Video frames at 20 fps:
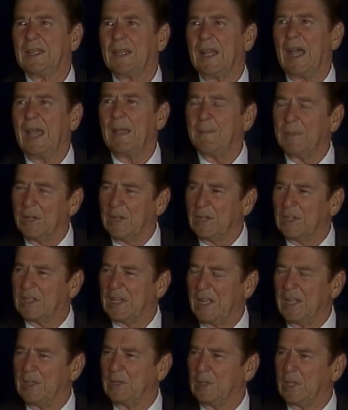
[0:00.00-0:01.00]
I'm here to
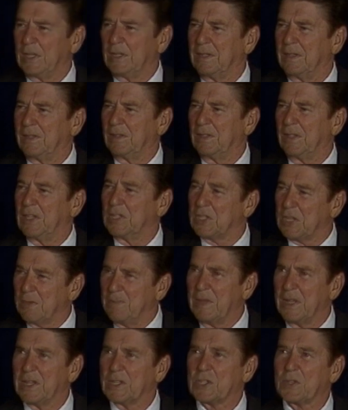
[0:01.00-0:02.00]
tell you that this
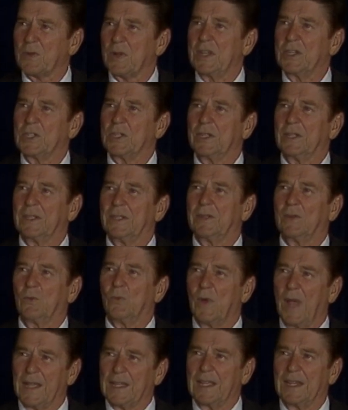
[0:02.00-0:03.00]
administration
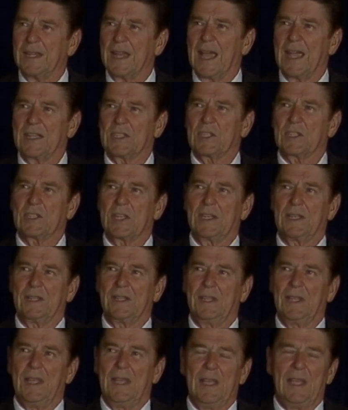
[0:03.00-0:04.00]
recognizes it
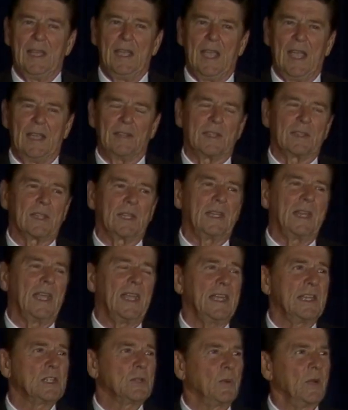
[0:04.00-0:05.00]
and that the
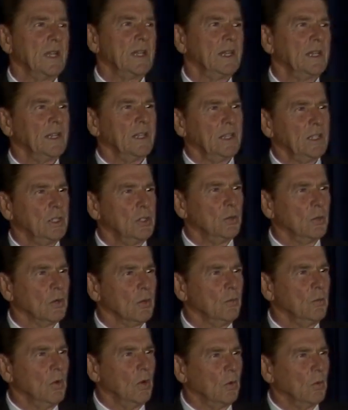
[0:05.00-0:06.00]
days when
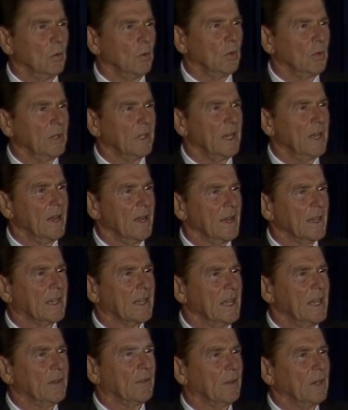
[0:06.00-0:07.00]
your role in our
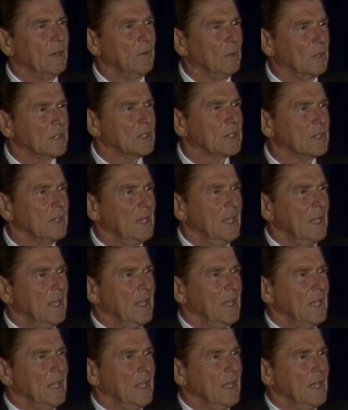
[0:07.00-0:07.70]
country was